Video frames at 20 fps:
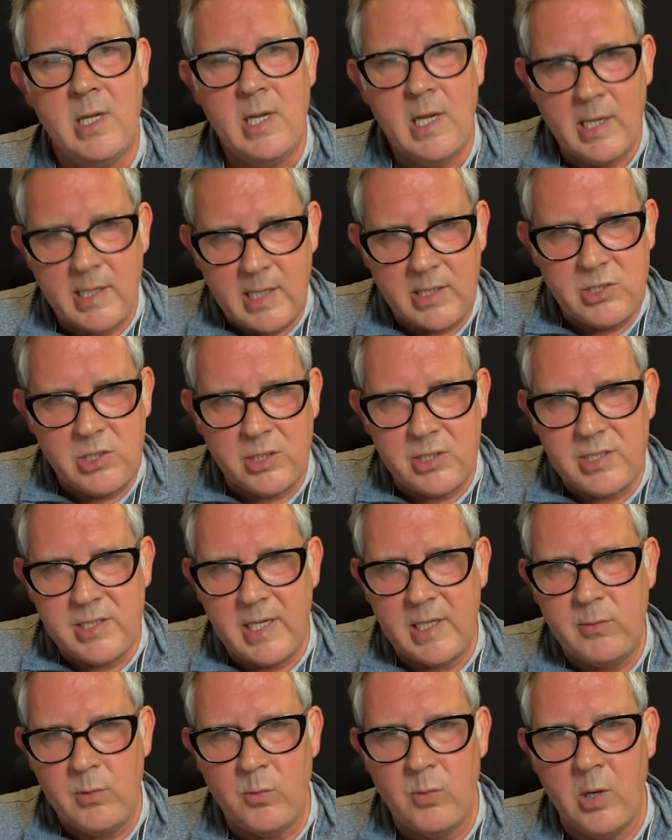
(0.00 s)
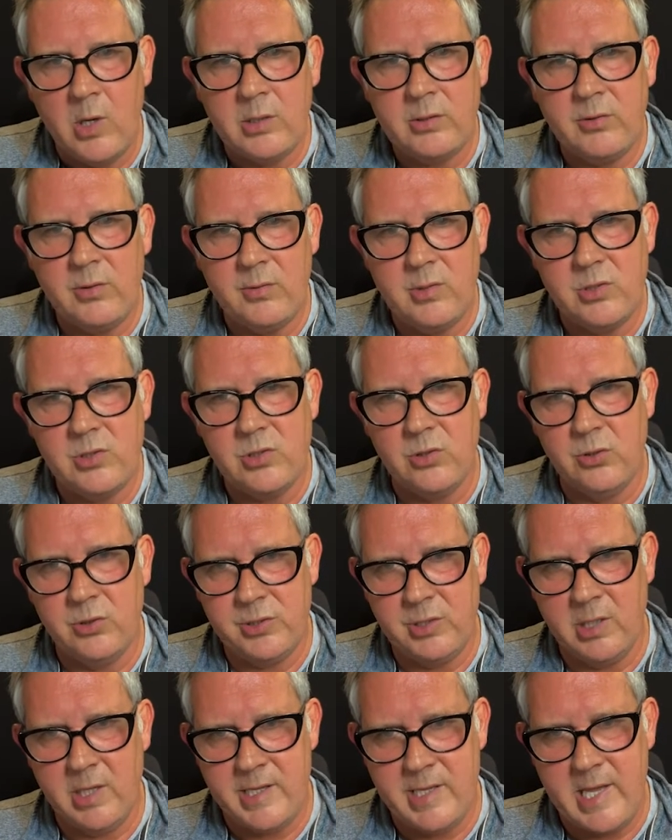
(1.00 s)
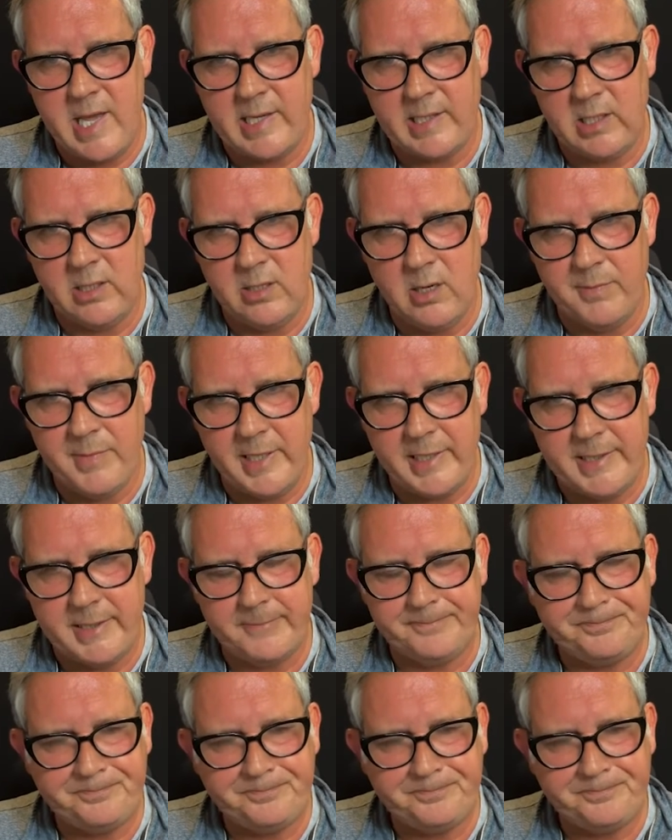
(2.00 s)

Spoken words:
And as you can see, we work through the social and the economic.